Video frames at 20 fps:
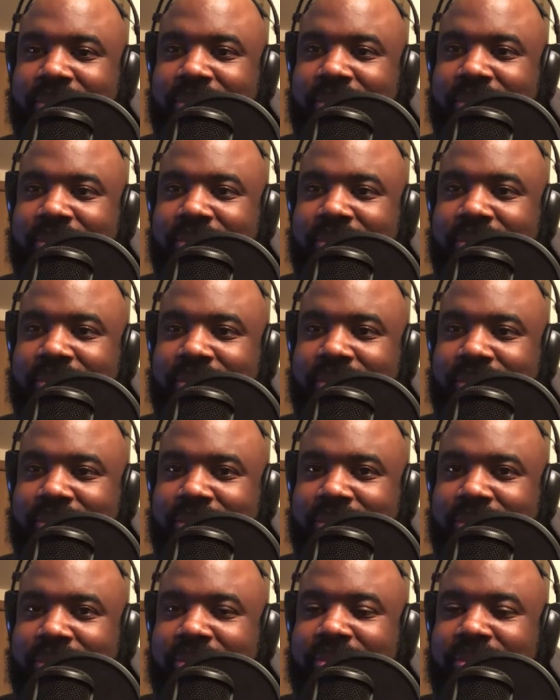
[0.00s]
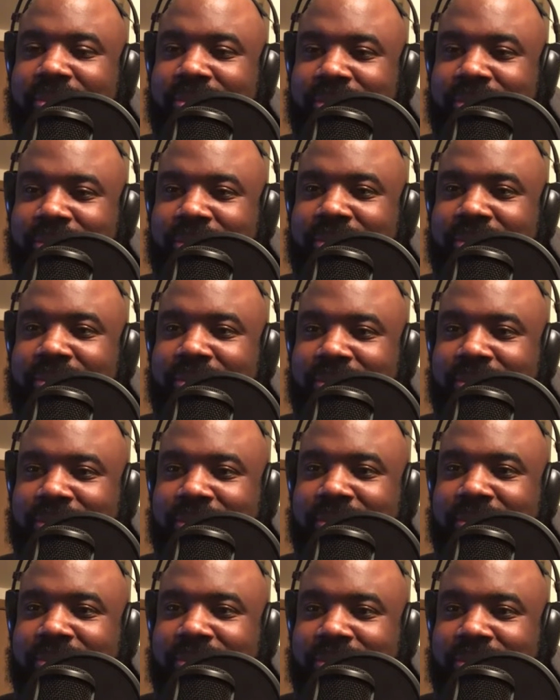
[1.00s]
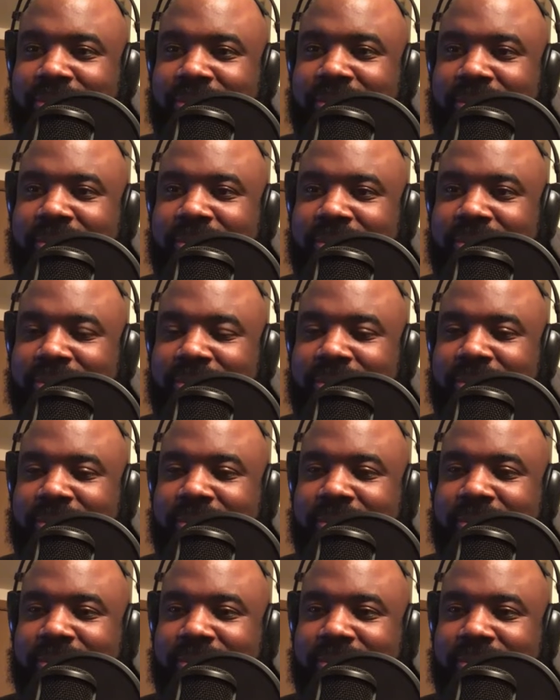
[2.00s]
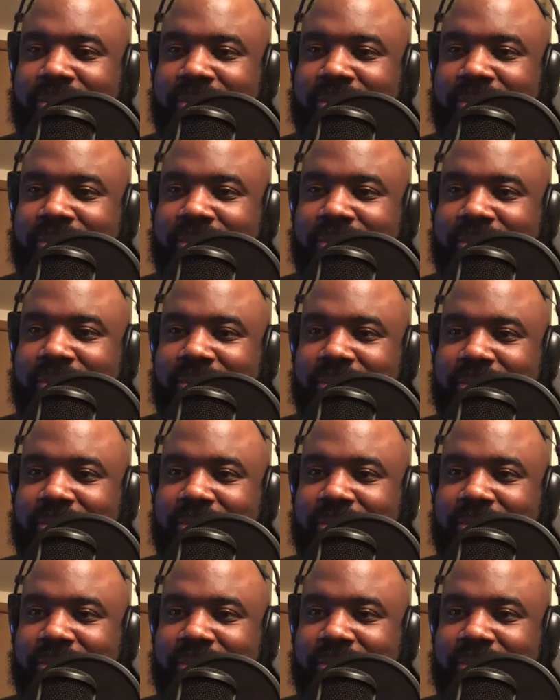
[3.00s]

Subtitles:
(not speaking)